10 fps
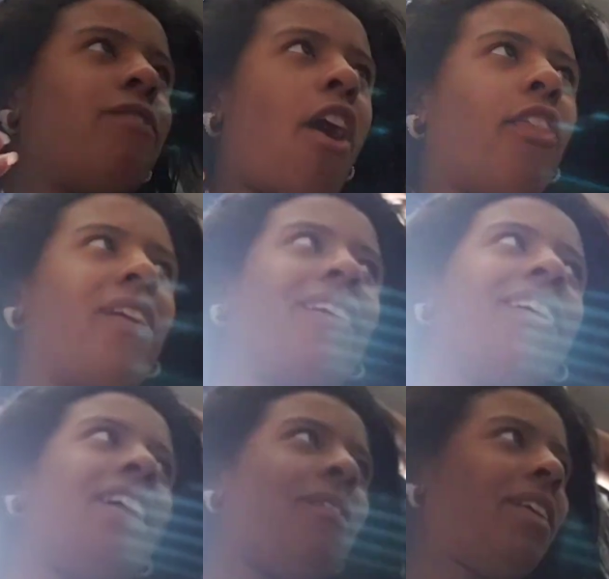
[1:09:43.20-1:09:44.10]
when, like, you
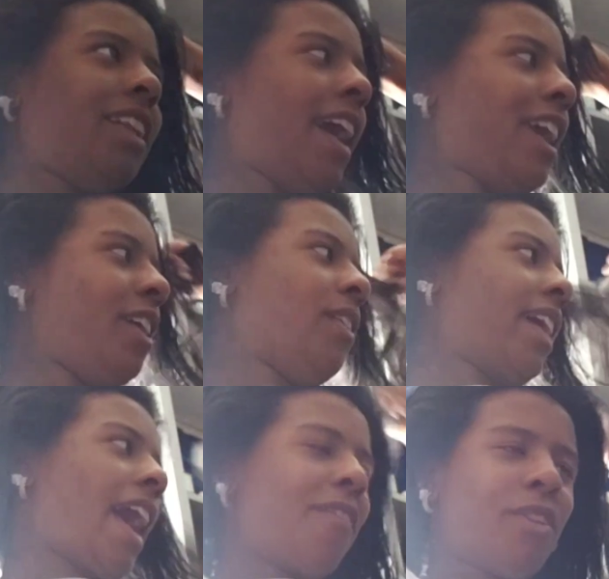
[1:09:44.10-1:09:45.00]
know, like, I have to do, like,
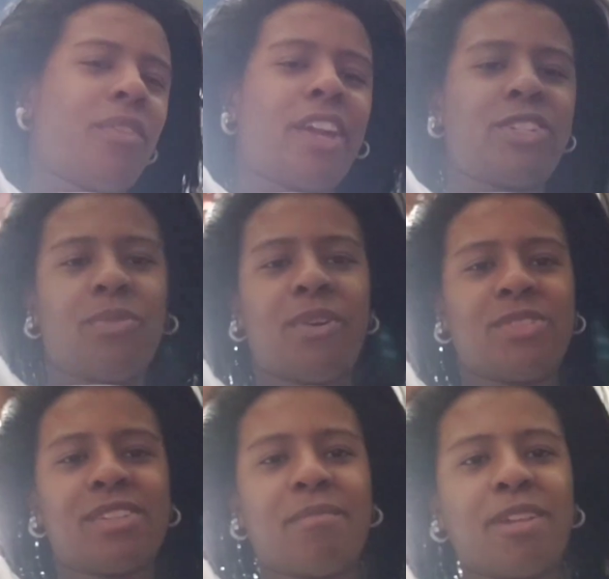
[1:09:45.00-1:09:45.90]
chores or something.
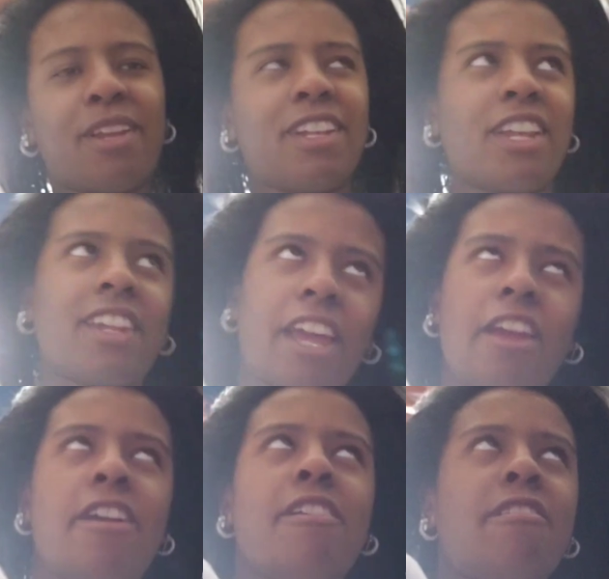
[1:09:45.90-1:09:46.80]
Because it's like,
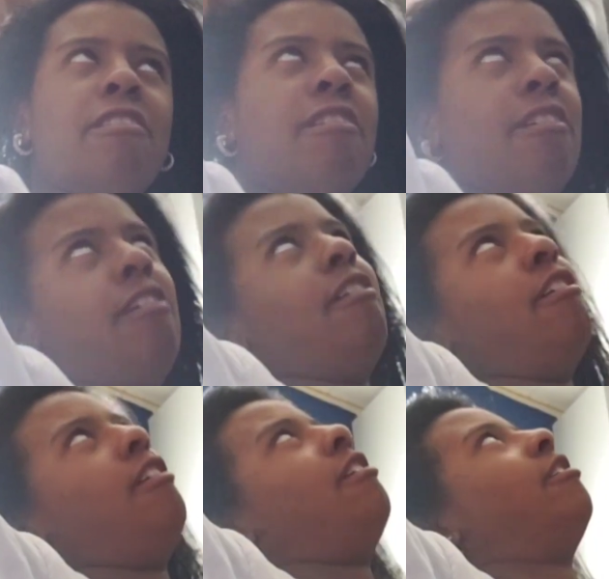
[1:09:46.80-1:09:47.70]

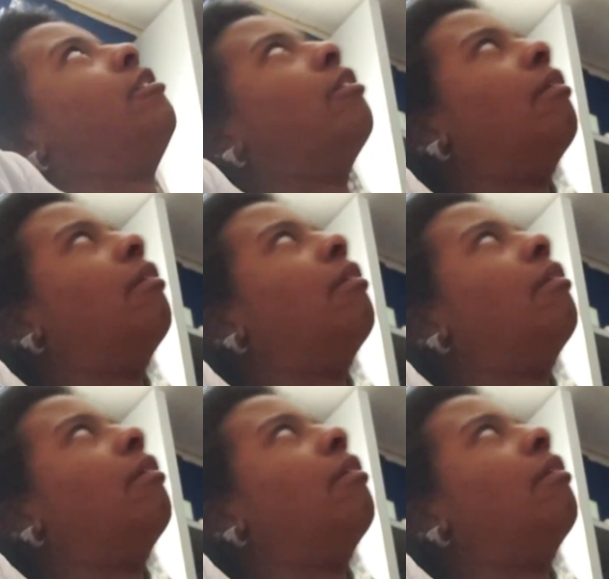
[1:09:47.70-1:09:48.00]
chores.